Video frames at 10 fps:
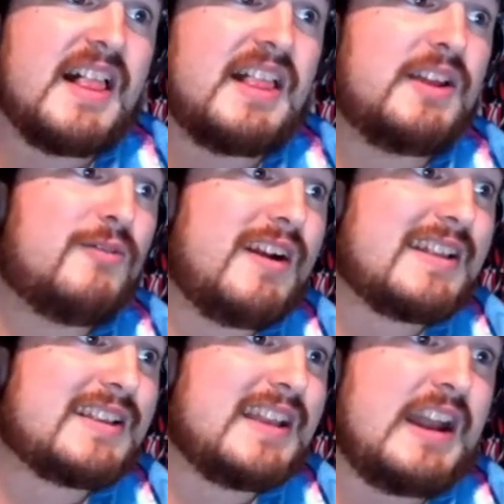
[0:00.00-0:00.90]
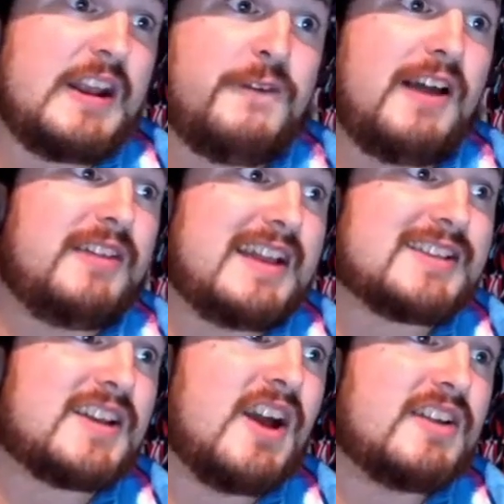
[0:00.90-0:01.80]
And then right at the end, he finally has
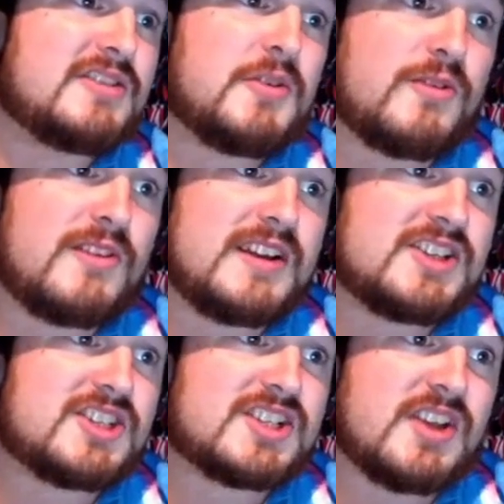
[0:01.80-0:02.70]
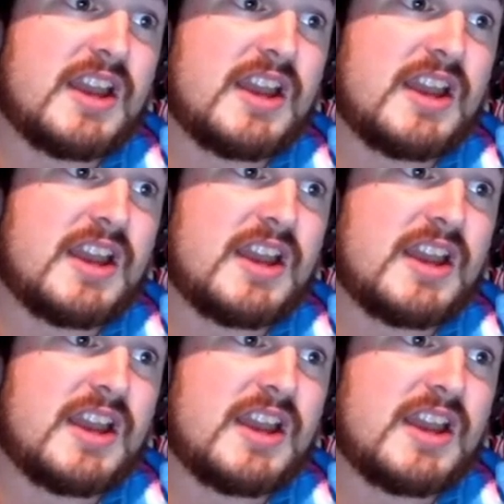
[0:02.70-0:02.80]
a gun to her, and he's just